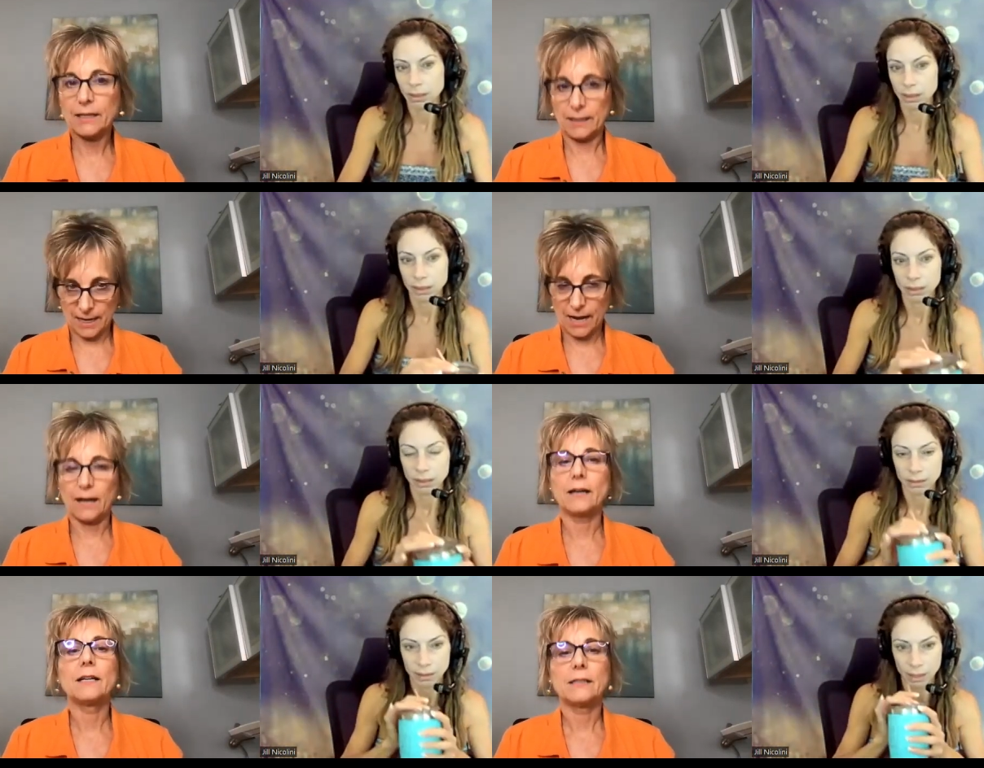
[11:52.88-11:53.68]
Speaker 1: Yeah,
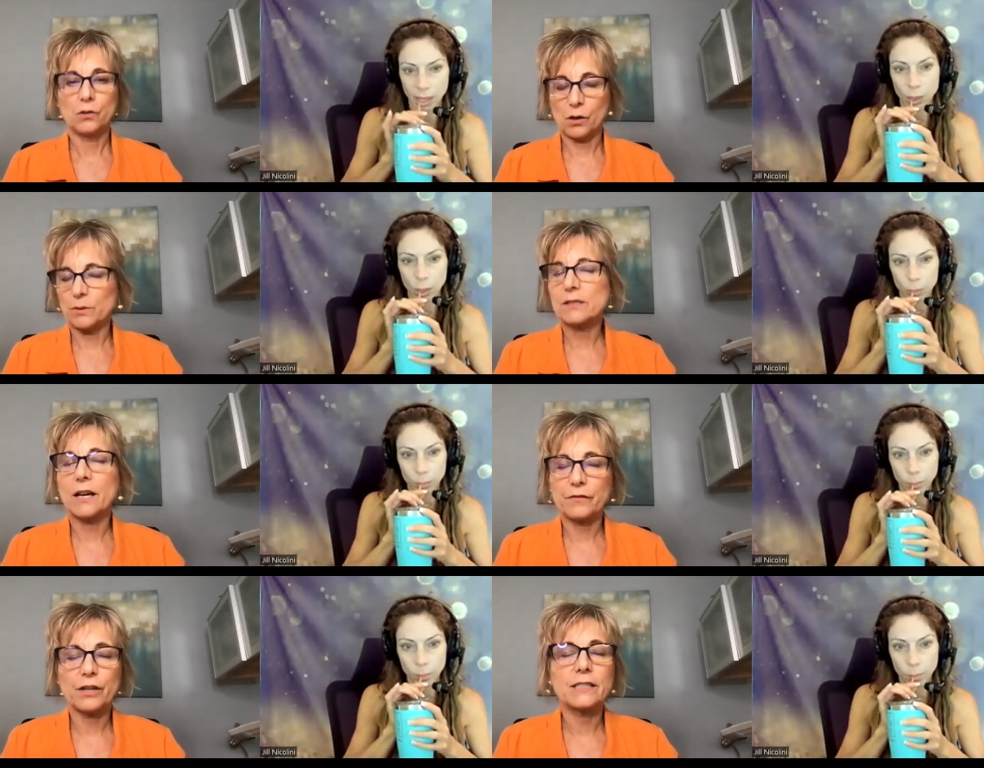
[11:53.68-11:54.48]
normal
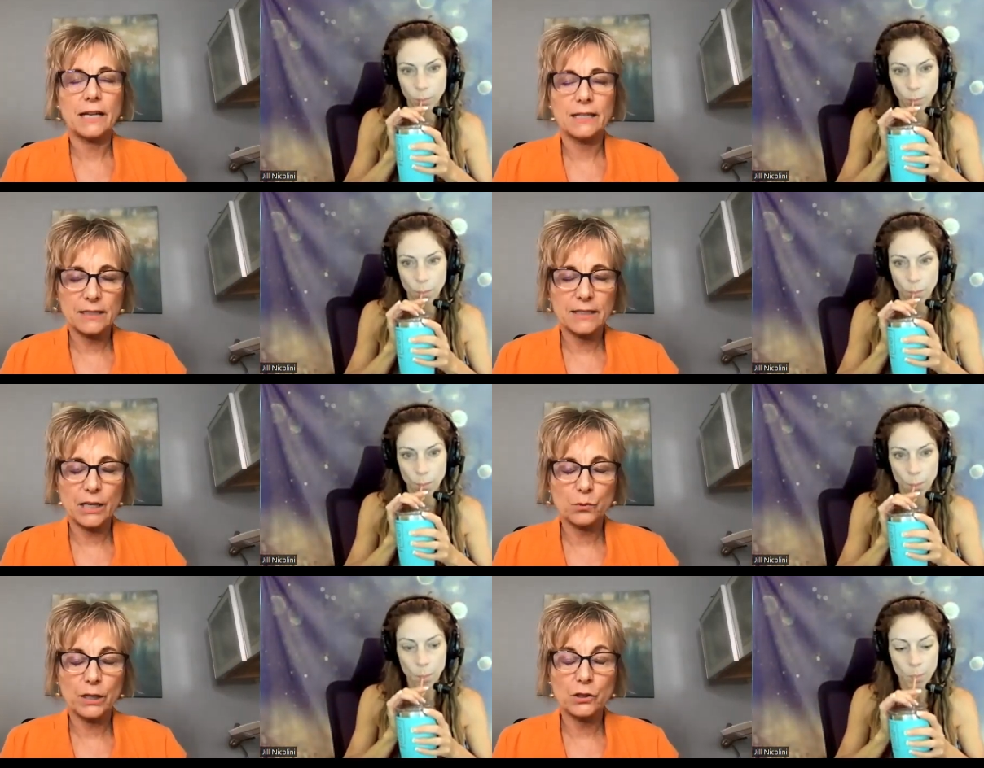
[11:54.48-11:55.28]
salivary test is day
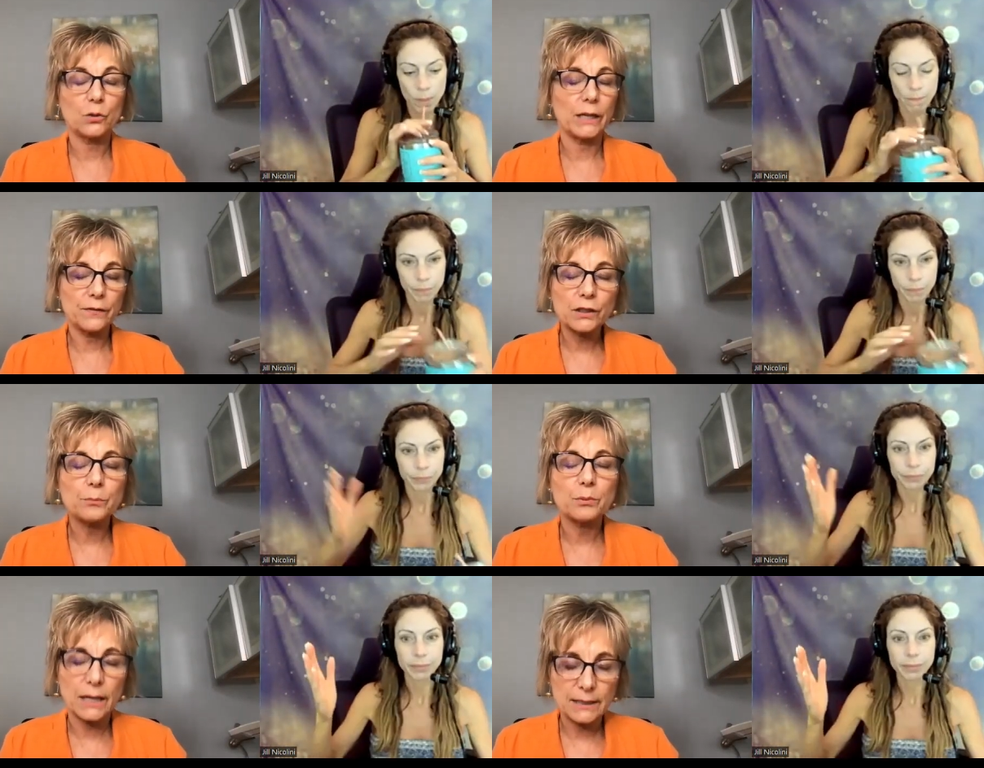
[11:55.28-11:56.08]
22 even a
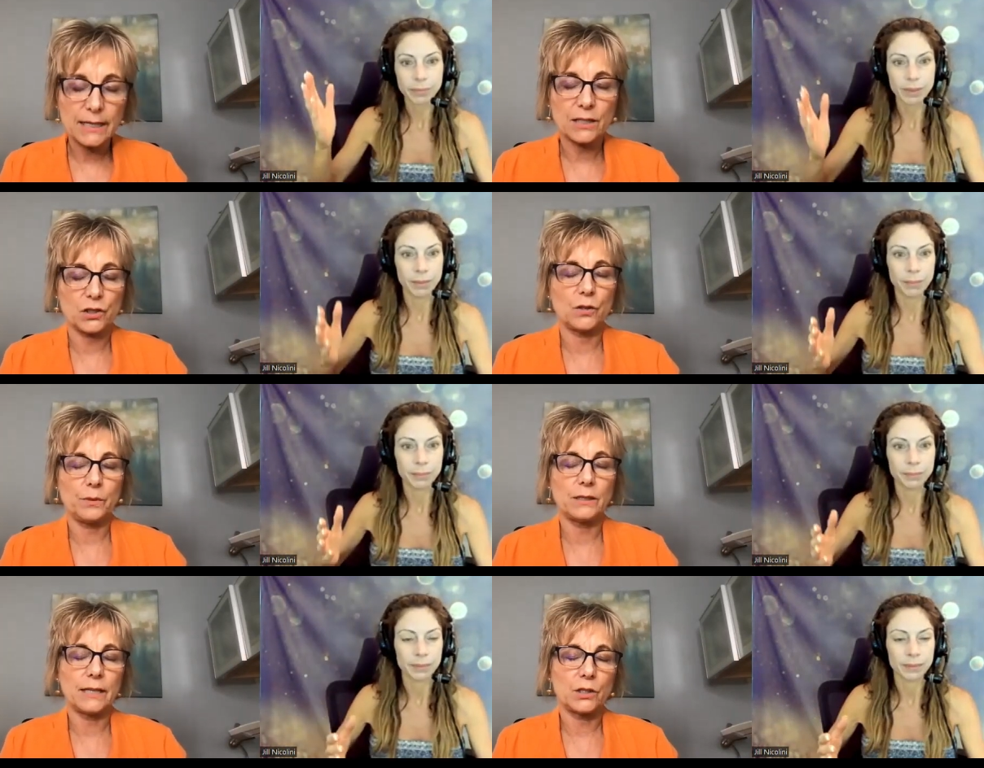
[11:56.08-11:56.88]
blood test should
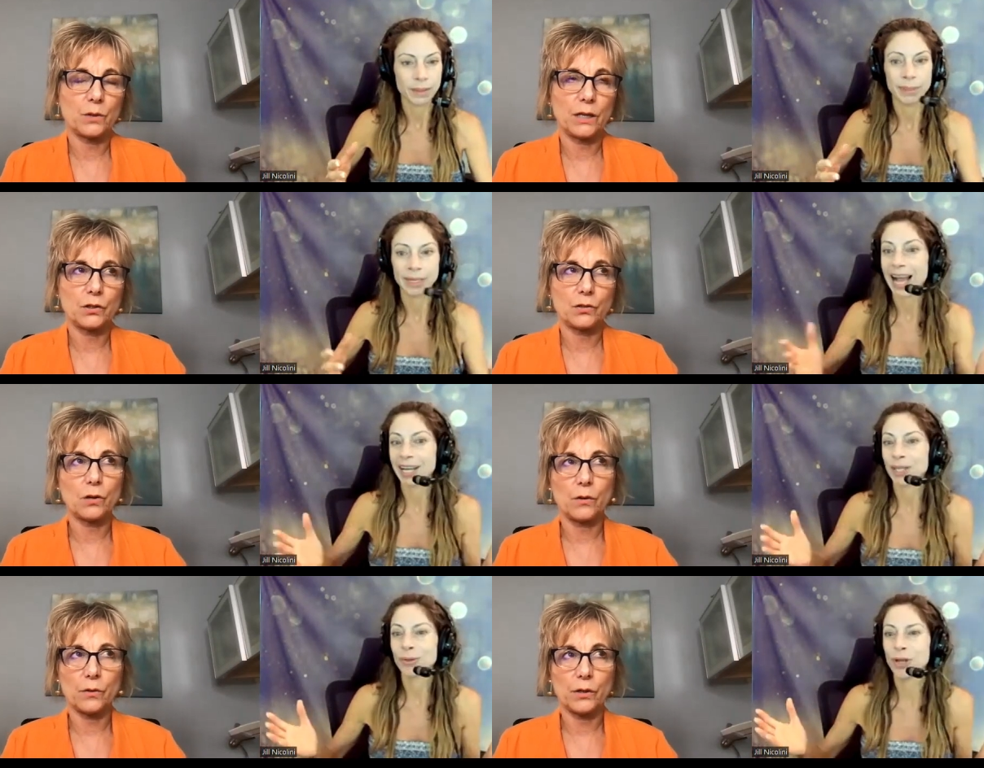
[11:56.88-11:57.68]
be day 22 but
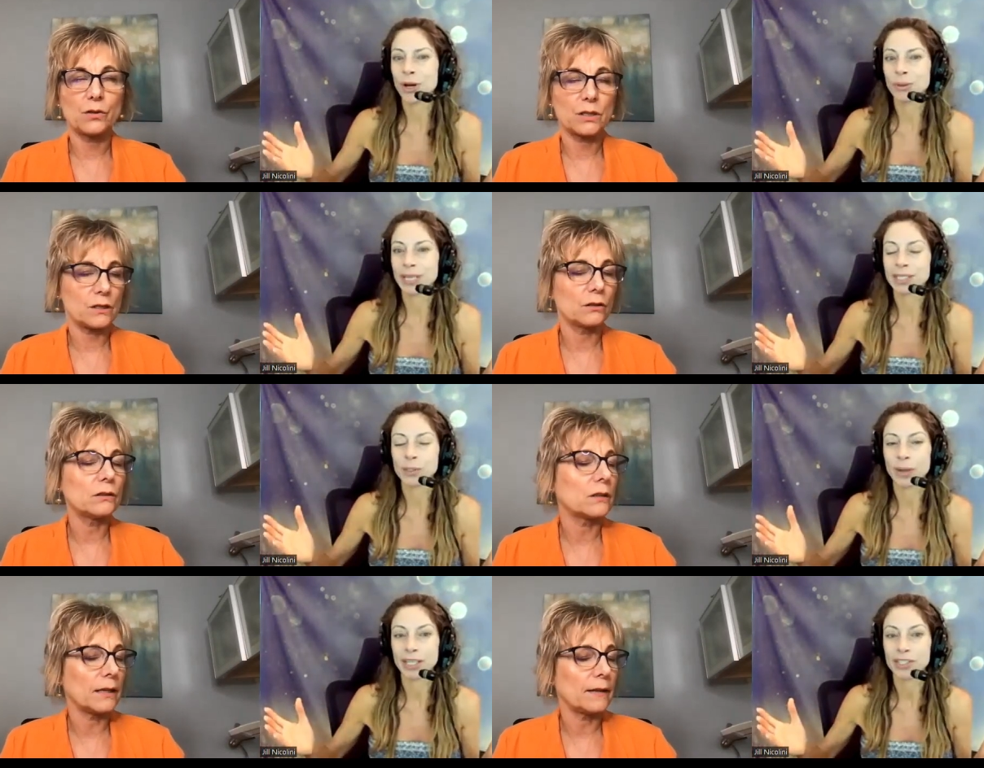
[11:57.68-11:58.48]
how do you know day
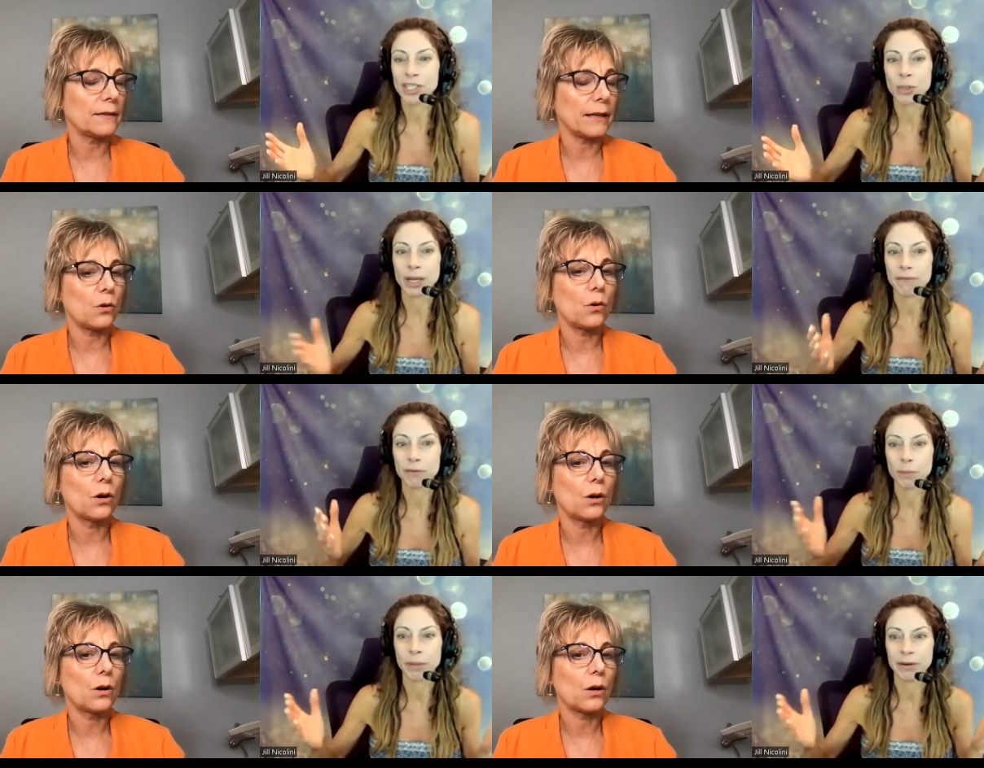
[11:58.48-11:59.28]
22
Speaker 2: if
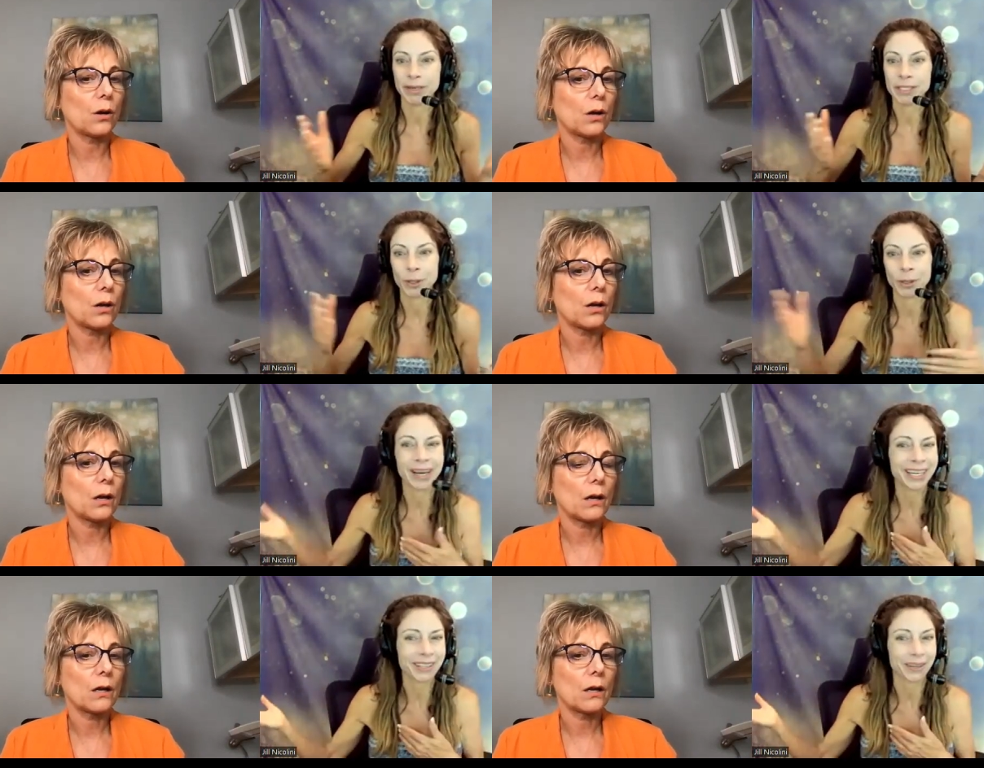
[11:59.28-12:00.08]
your periods are
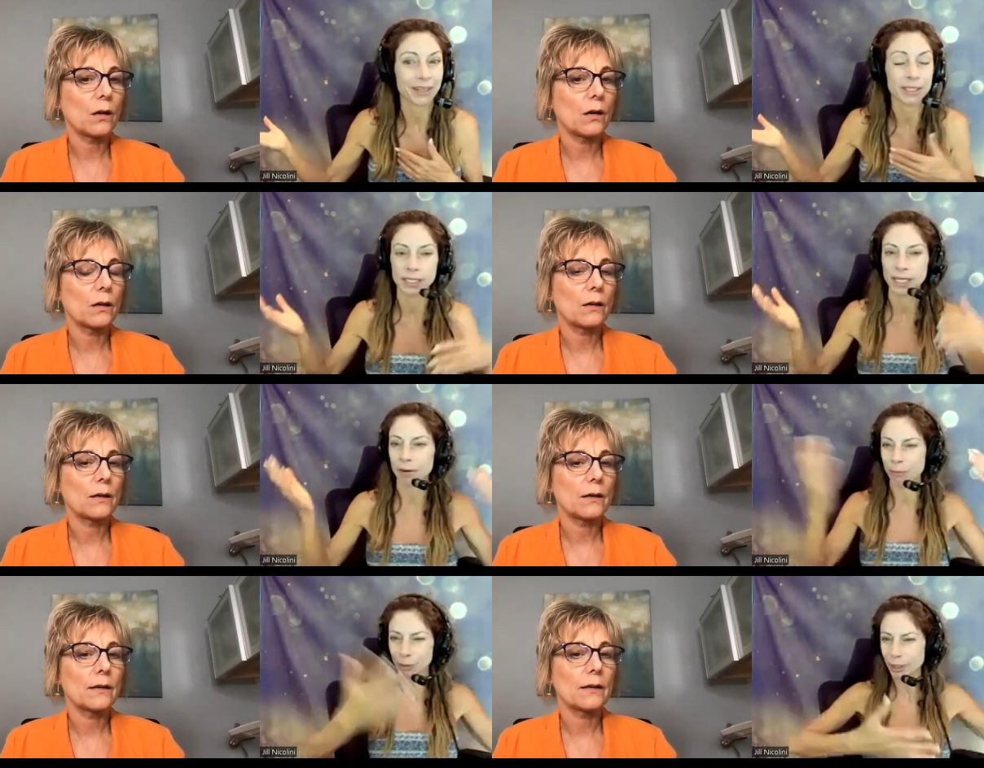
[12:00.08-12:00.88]
irregular because did i
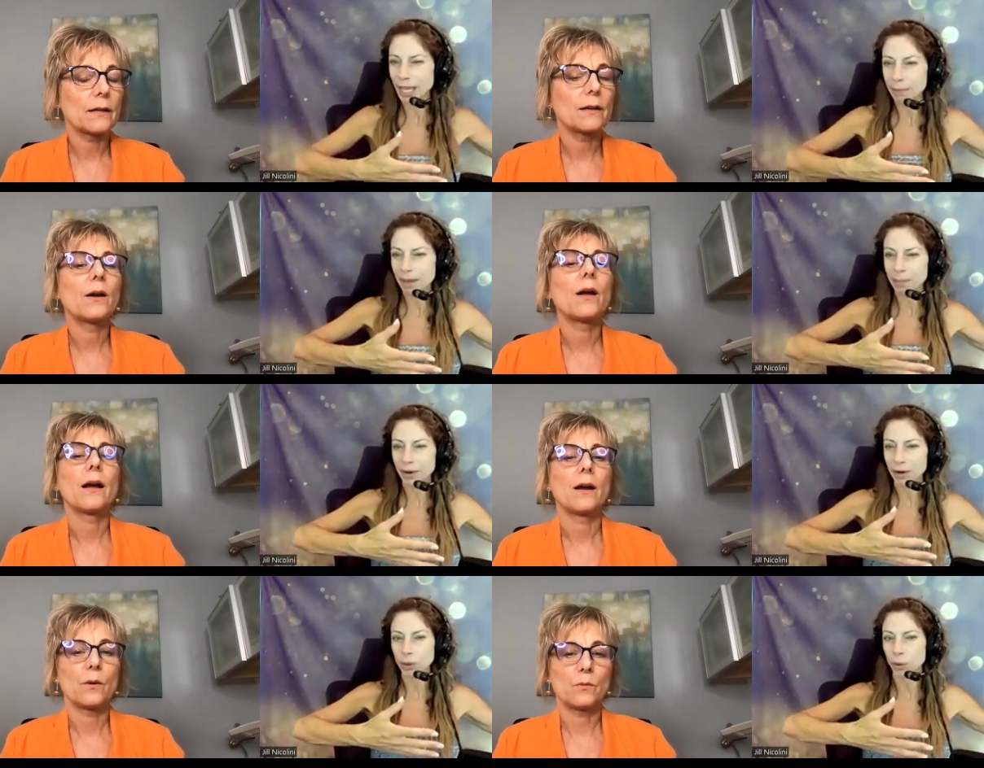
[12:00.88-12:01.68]
really get my
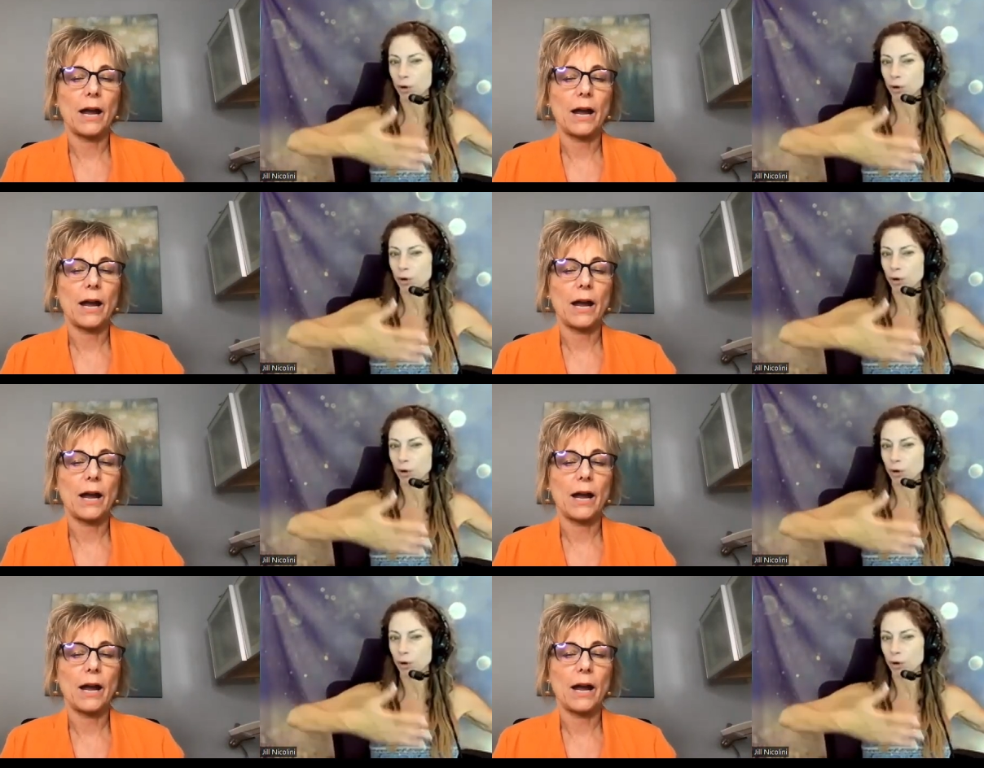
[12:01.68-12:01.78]
period or